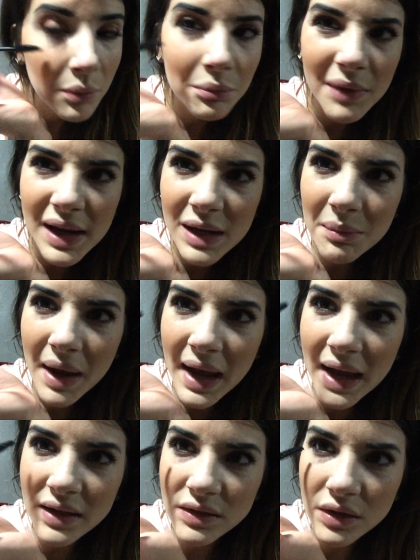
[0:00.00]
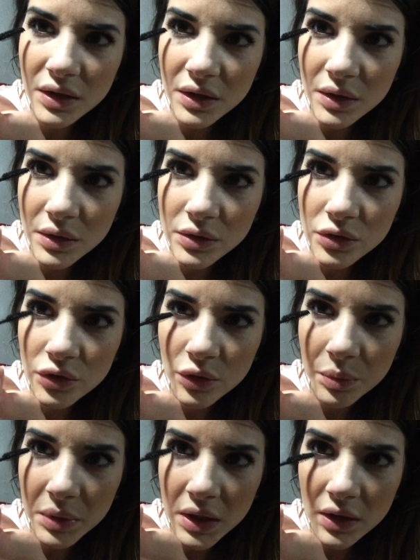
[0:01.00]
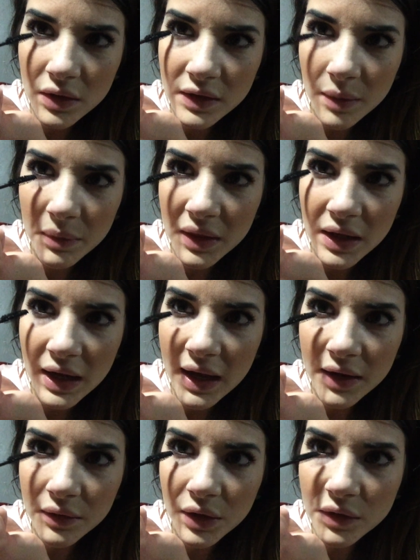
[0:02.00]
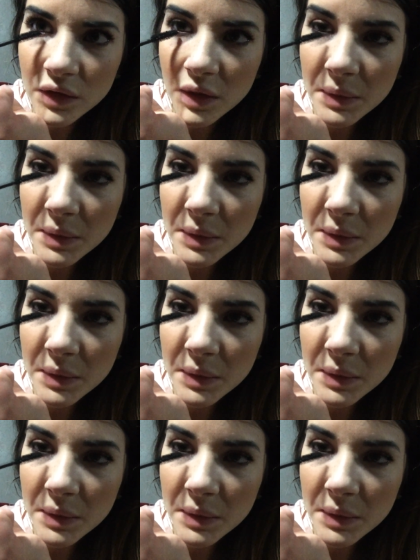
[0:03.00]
make my eyes look droopy or something. I don't know. So